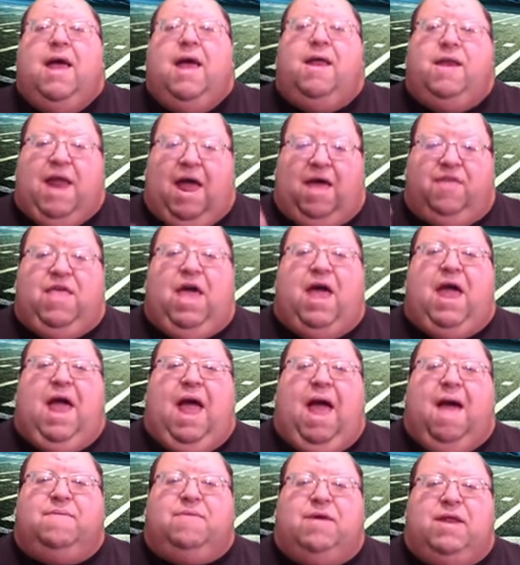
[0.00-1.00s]
Now, they
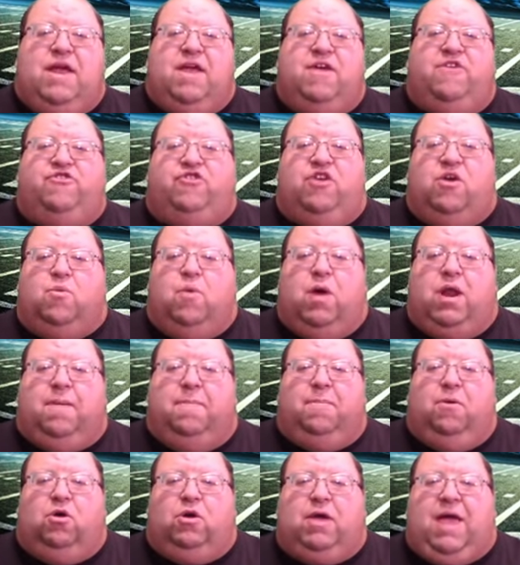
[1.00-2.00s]
have an easy
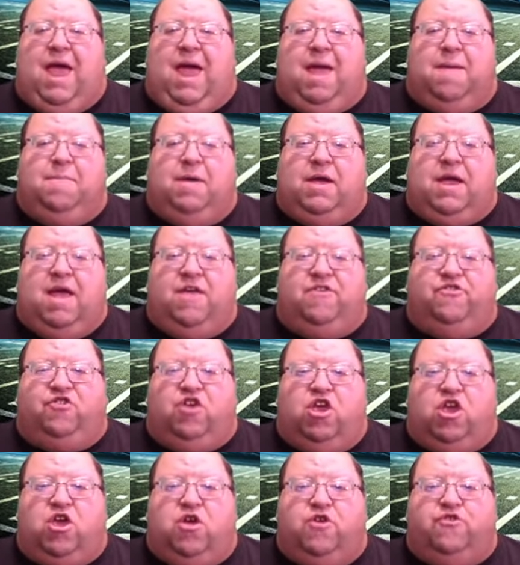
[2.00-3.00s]
winnable game against
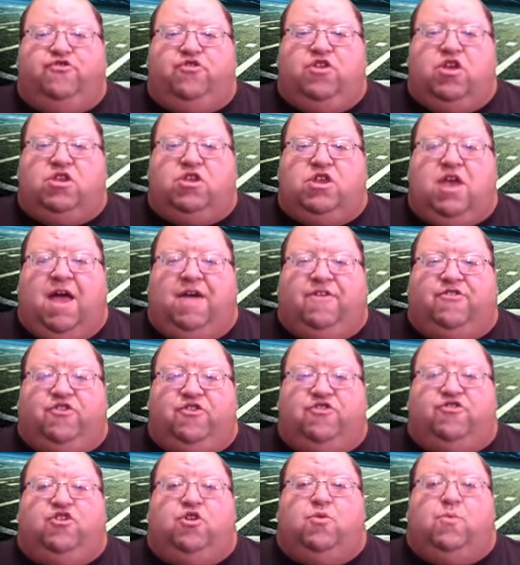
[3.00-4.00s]
the Houston
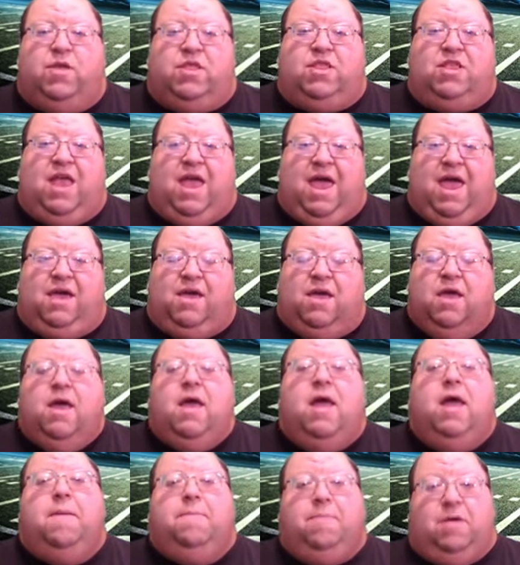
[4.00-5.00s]
Texans, you would think,
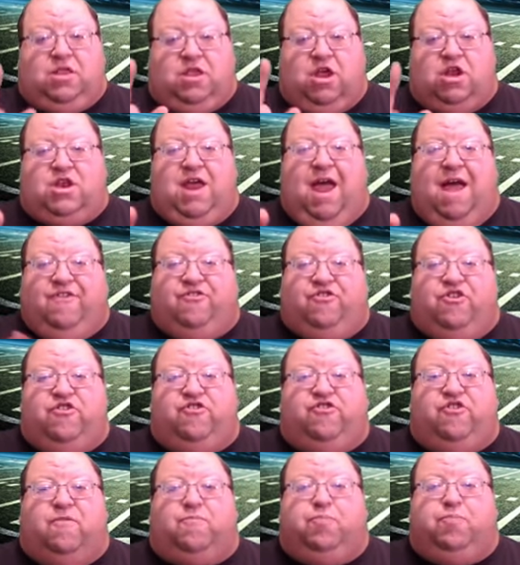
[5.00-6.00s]
but the
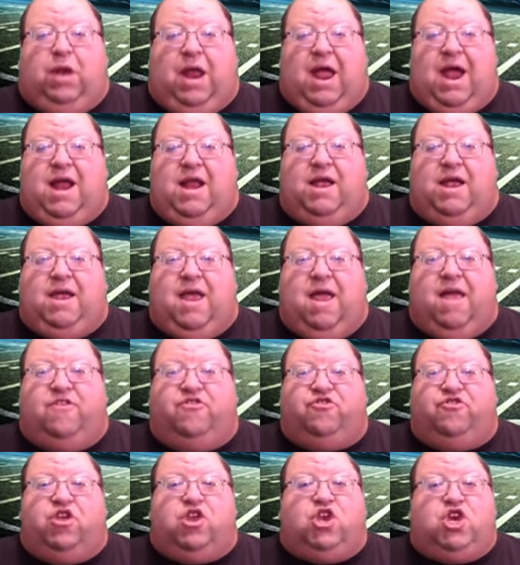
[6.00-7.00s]
Texans have played
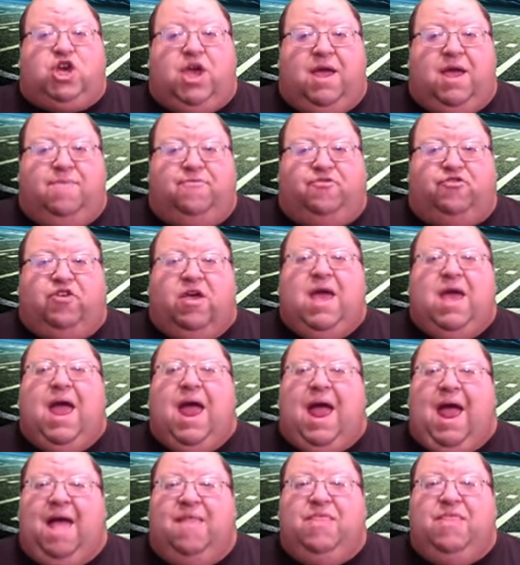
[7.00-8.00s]
against the Chiefs
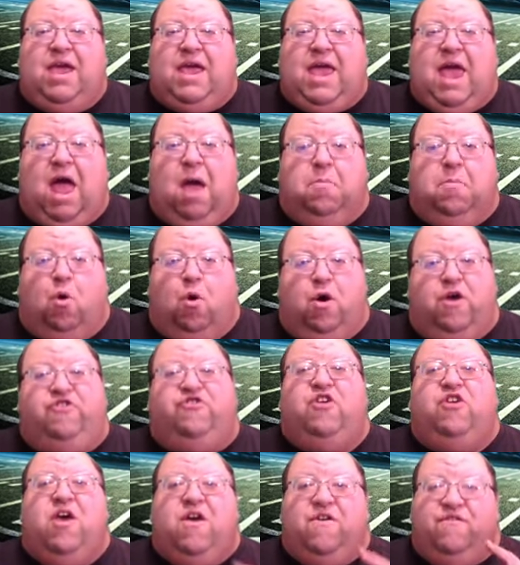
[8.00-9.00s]
and the
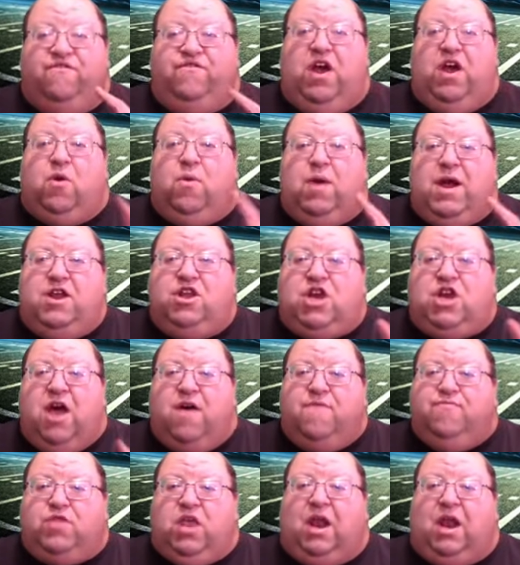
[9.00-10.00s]
Cowboys very
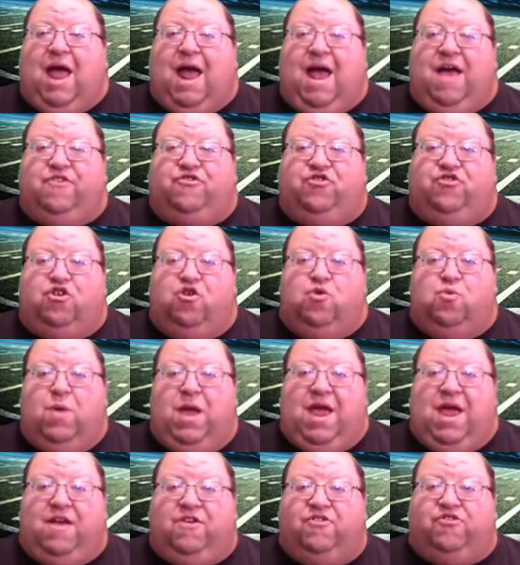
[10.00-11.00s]
tough the last two
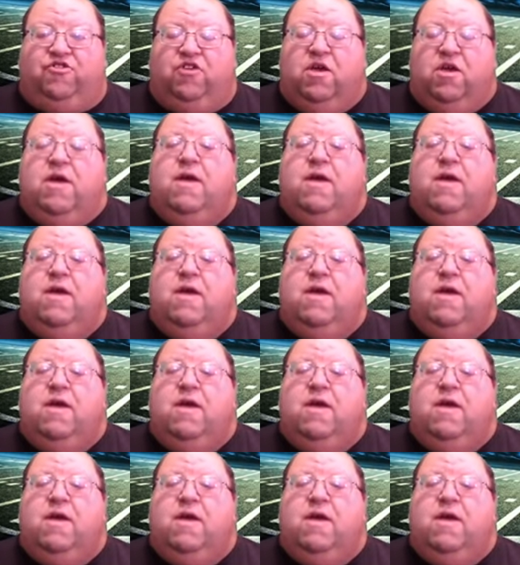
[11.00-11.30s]
weeks.